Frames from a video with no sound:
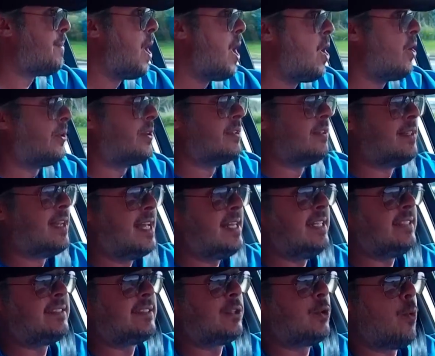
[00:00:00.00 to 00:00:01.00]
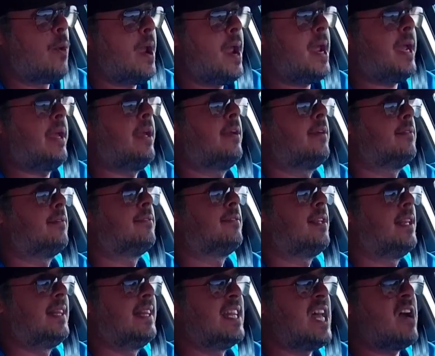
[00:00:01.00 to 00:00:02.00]
mode, and it's quick.
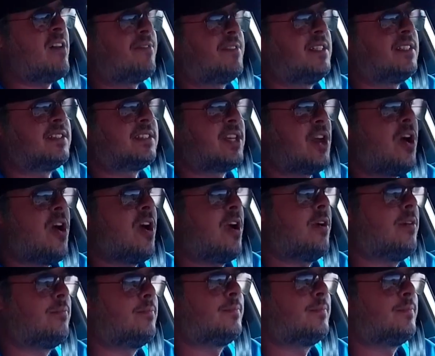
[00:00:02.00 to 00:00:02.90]
Love this car.